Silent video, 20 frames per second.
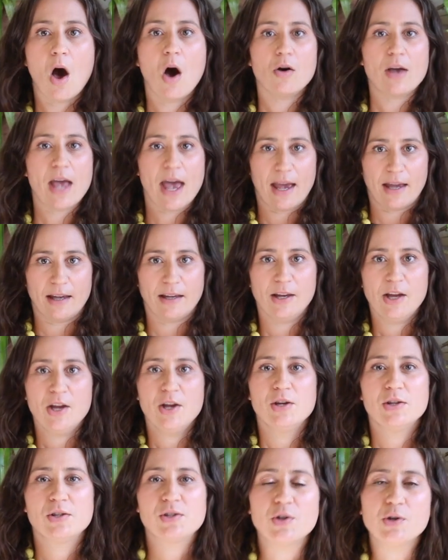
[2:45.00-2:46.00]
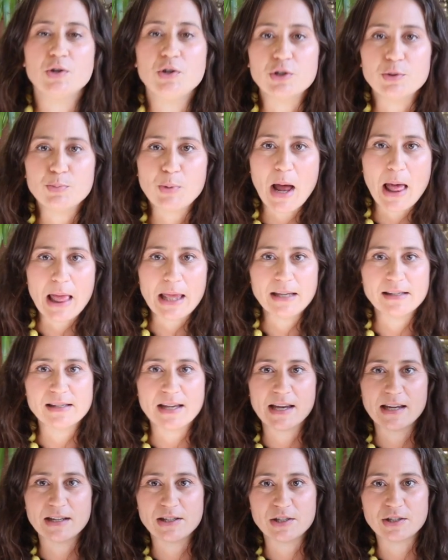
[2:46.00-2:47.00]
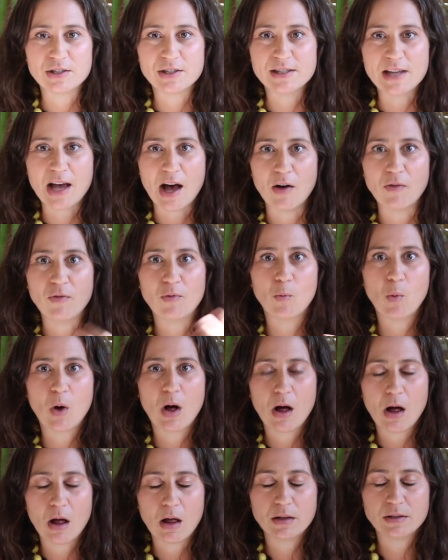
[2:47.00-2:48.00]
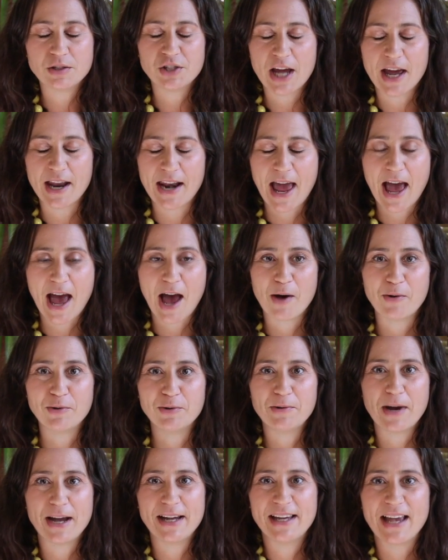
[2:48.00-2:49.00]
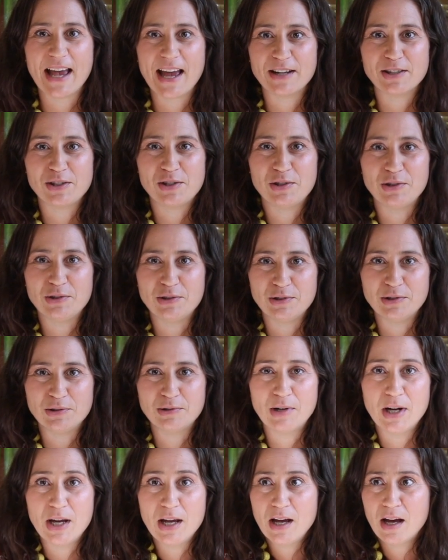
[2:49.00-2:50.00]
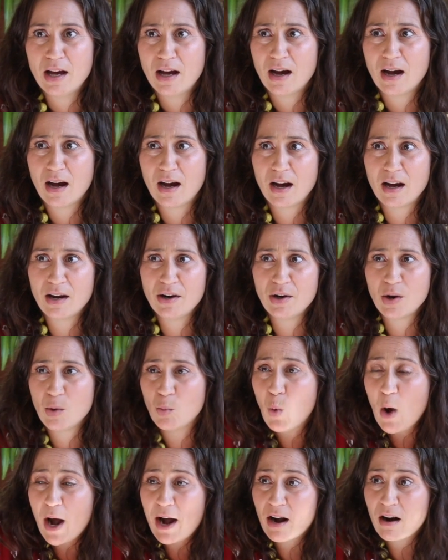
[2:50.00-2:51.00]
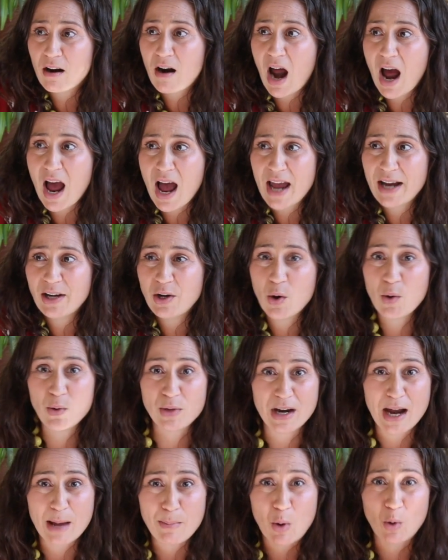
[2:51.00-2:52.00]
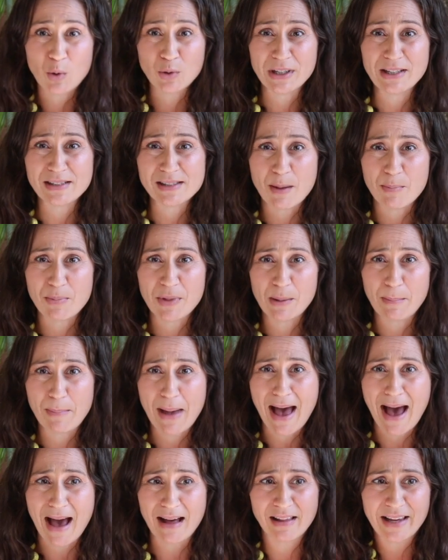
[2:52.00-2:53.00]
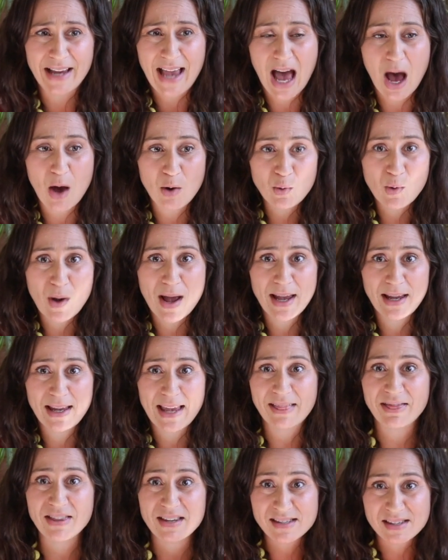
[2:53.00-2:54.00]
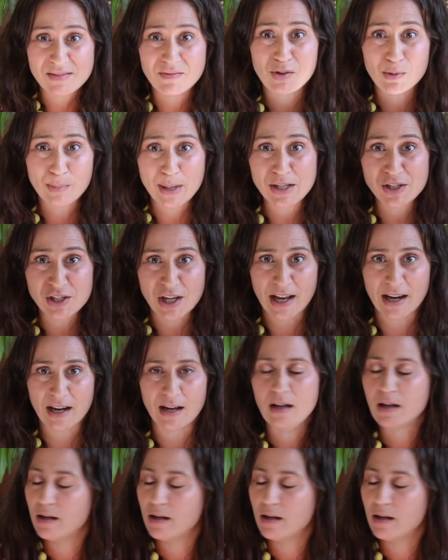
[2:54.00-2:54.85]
Okay, so you're probably saying to yourself, well, Jen, how do I get to where I know that I'm holding something back? Like, how do I get this information?